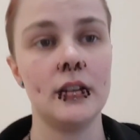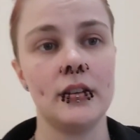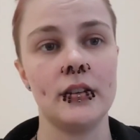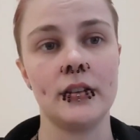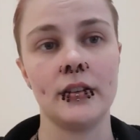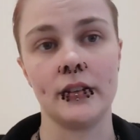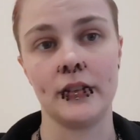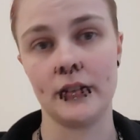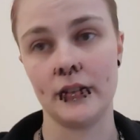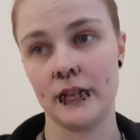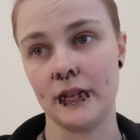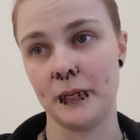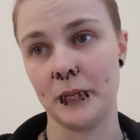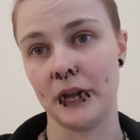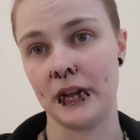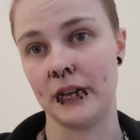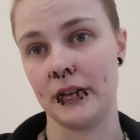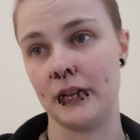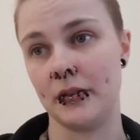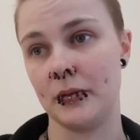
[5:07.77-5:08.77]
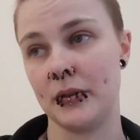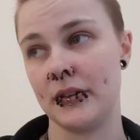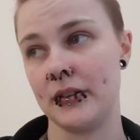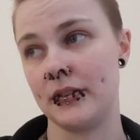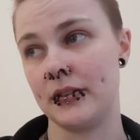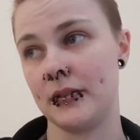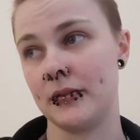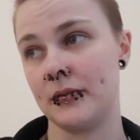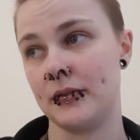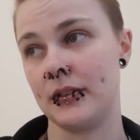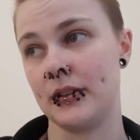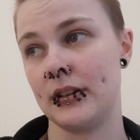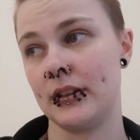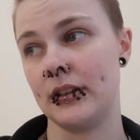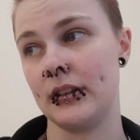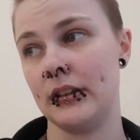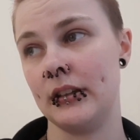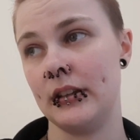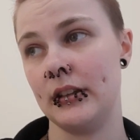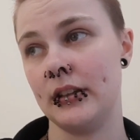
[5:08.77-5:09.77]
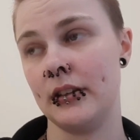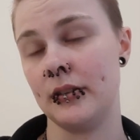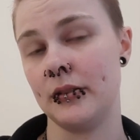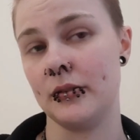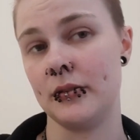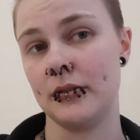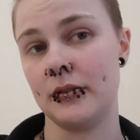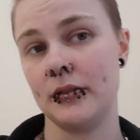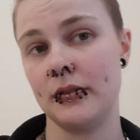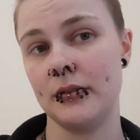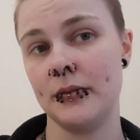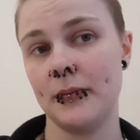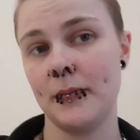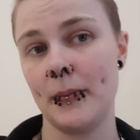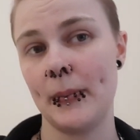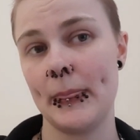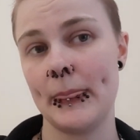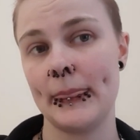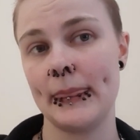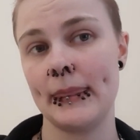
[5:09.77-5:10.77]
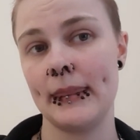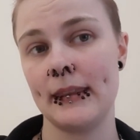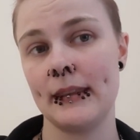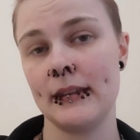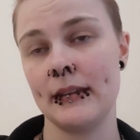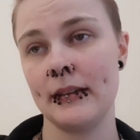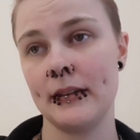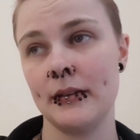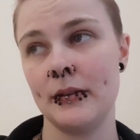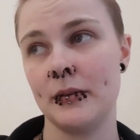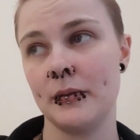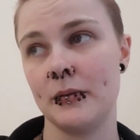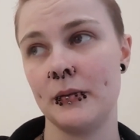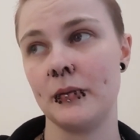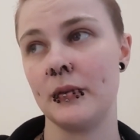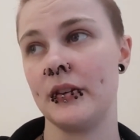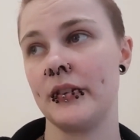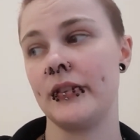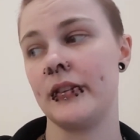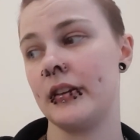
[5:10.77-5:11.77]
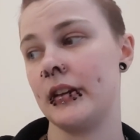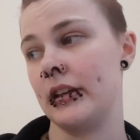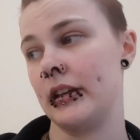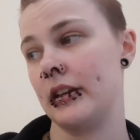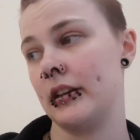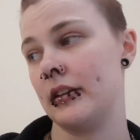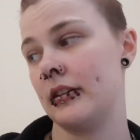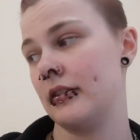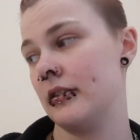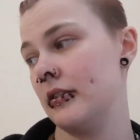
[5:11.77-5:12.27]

just spend the rest of the night here, resting